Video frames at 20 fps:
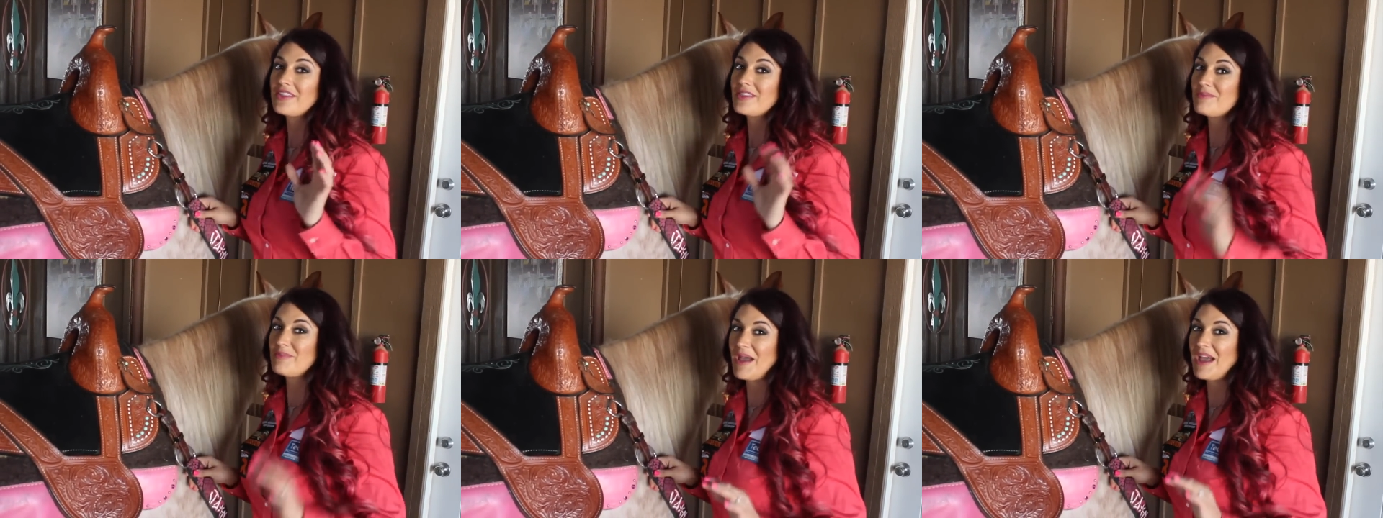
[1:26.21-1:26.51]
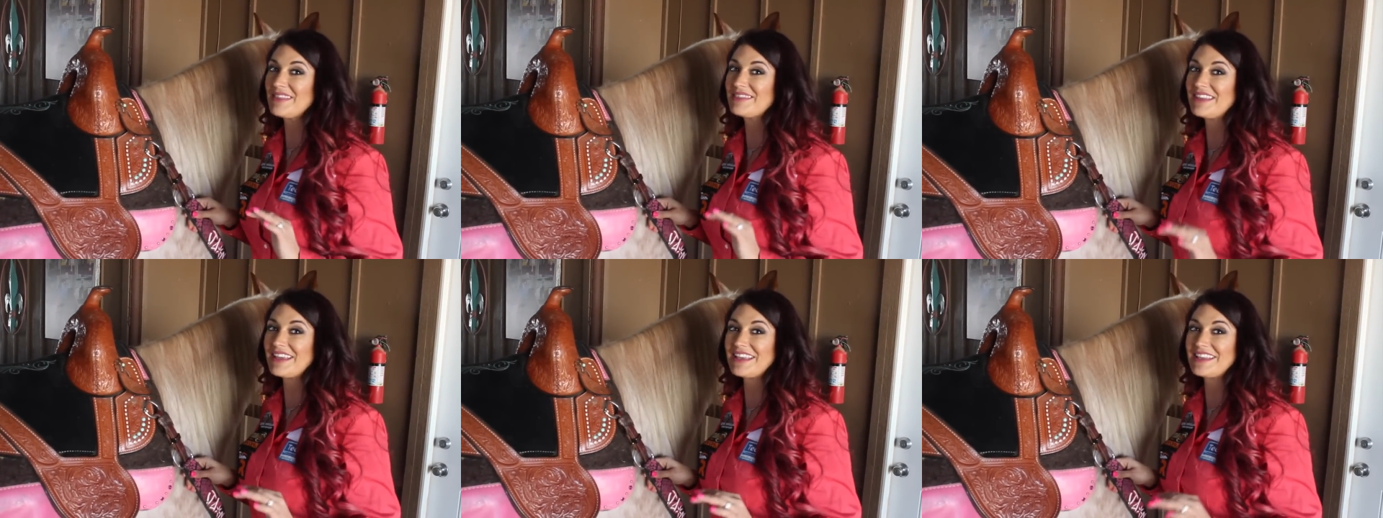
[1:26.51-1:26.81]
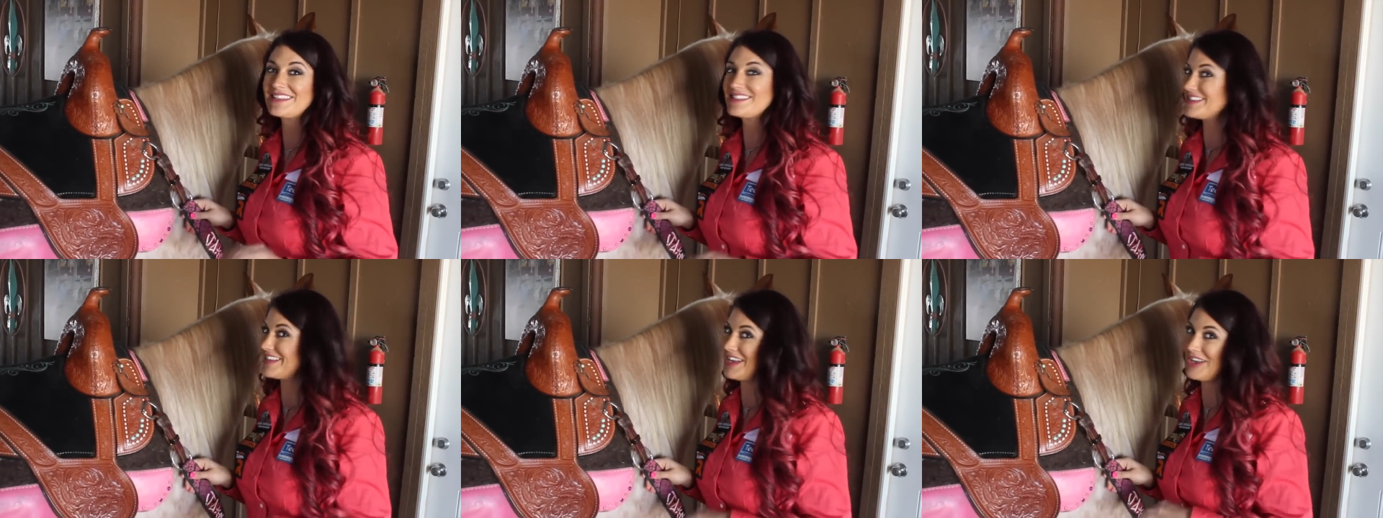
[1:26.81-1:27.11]
The bad thing
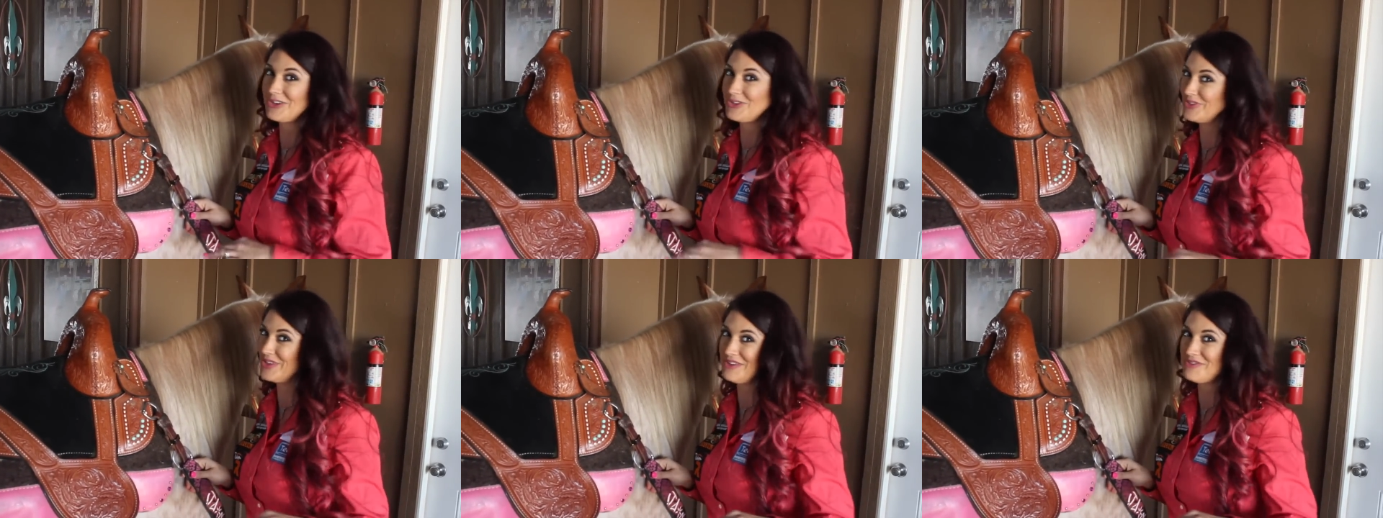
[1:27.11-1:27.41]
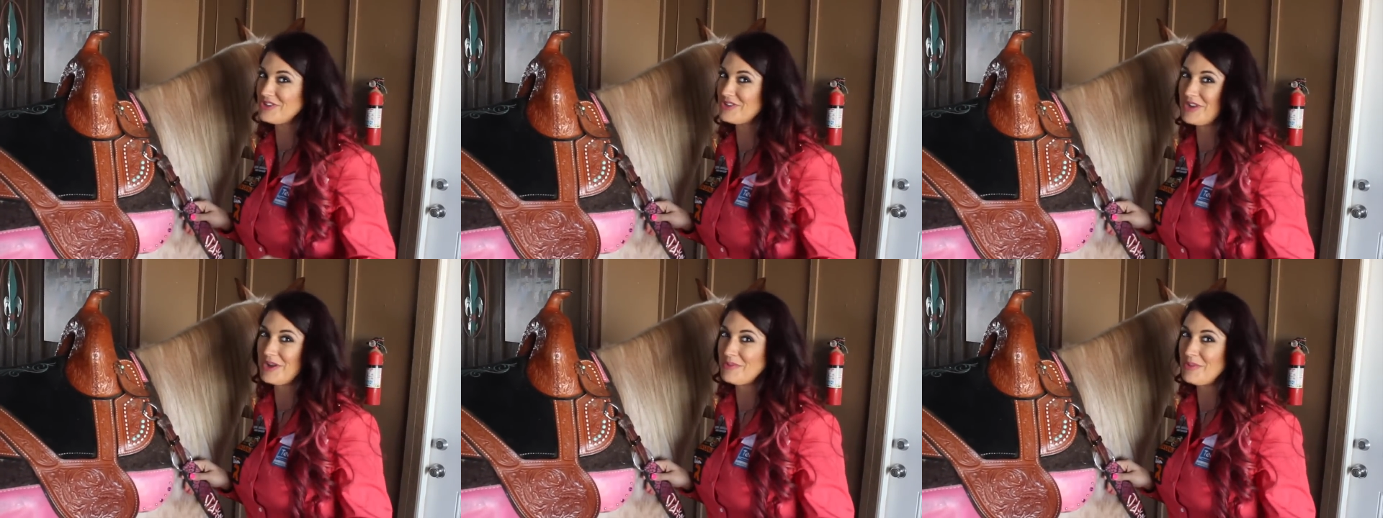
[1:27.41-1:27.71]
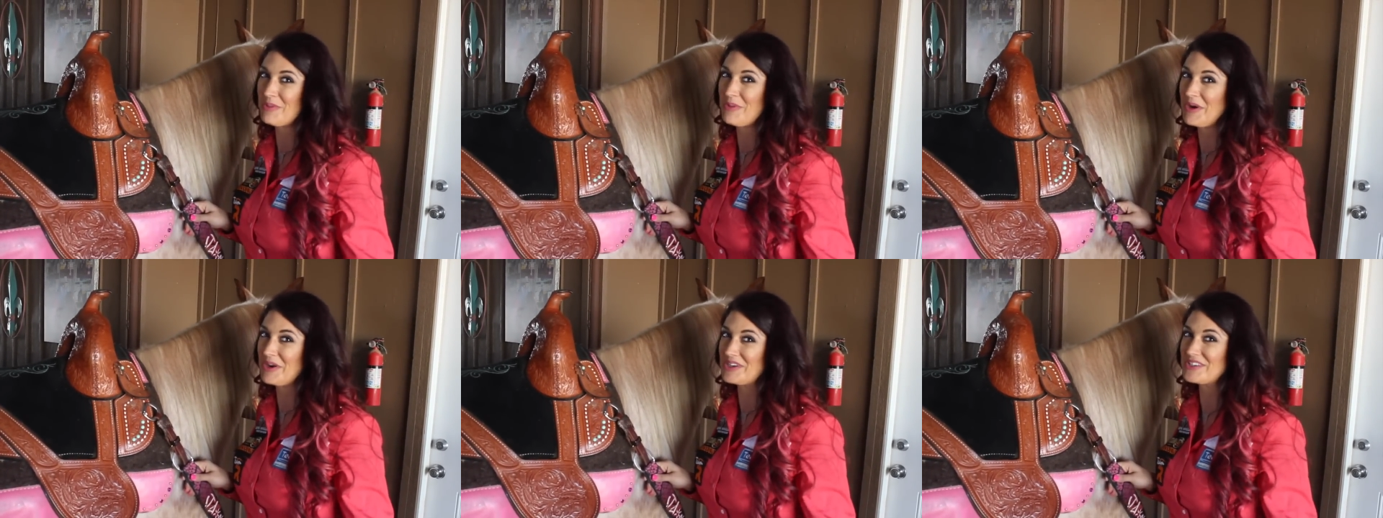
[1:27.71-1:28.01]
is it'll never come
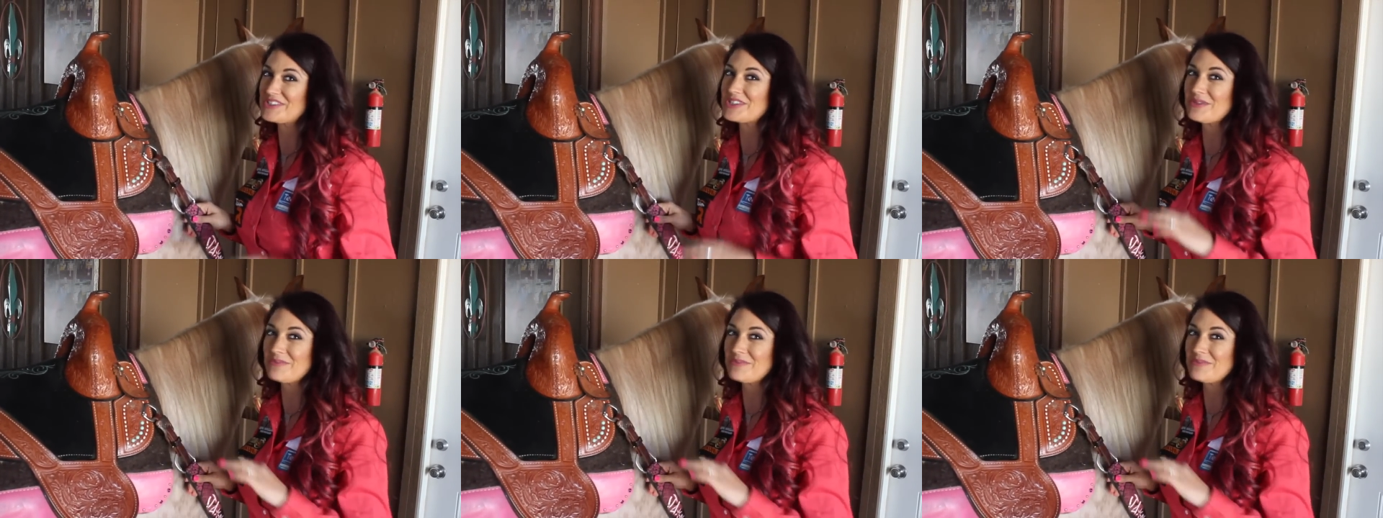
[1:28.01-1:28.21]
apart.